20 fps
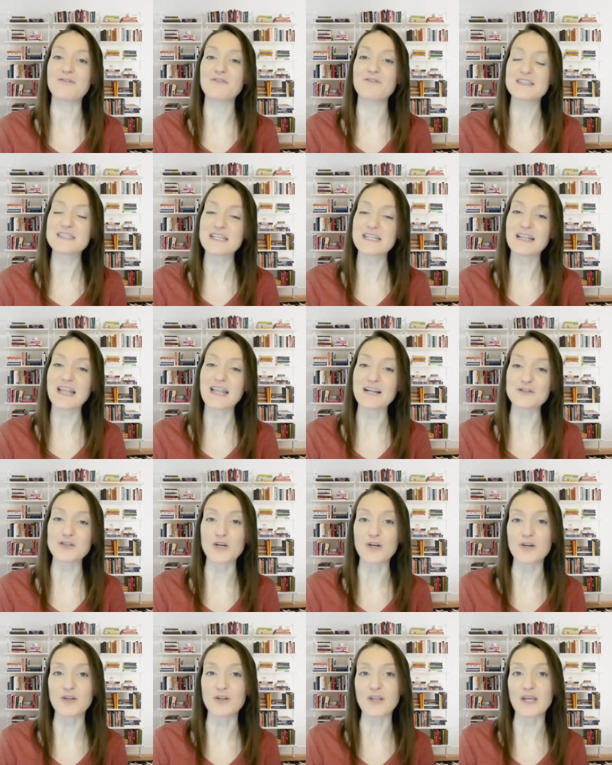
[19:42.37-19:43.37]

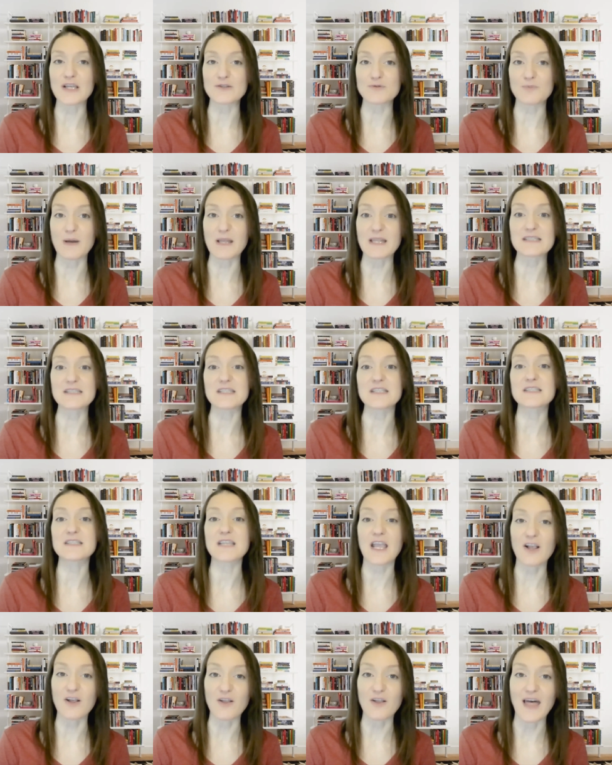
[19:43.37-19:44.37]
physiological as well as a
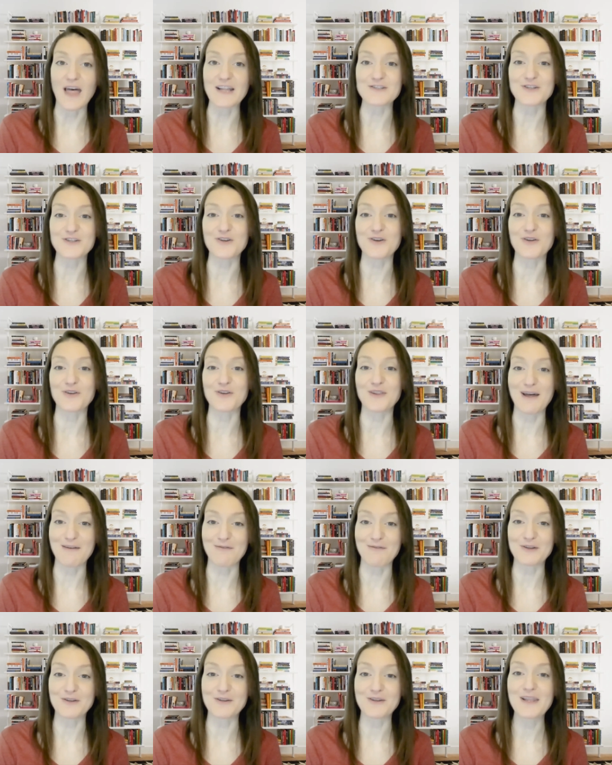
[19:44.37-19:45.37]
psychological
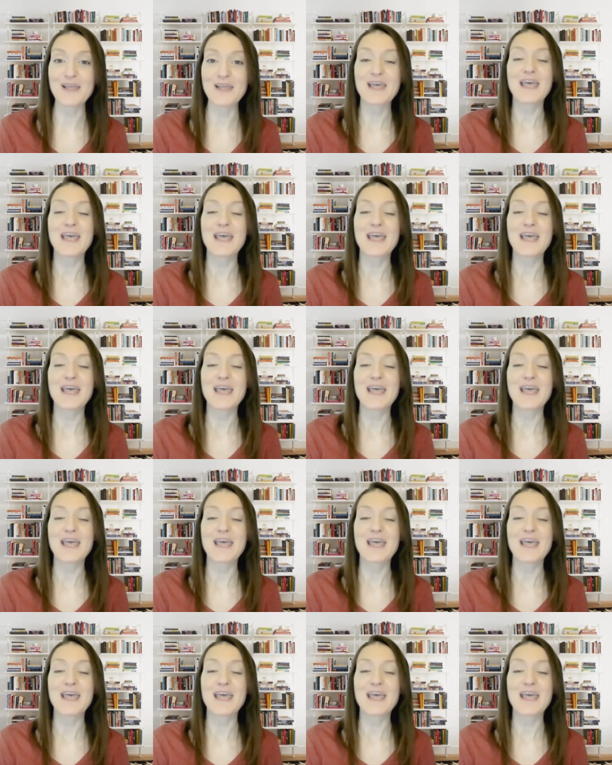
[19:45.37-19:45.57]
level.